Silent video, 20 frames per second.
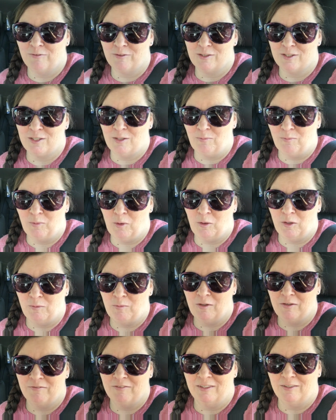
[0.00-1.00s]
for some
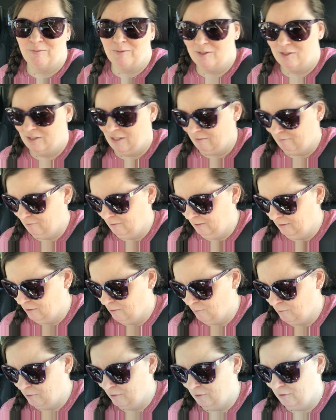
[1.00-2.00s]
Pokemon event, which I really
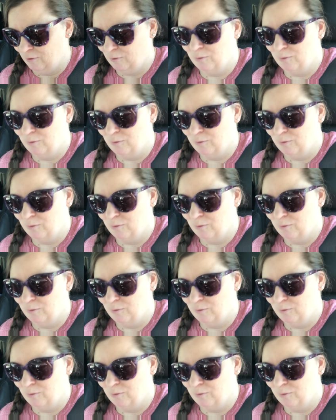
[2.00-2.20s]
don't want to do.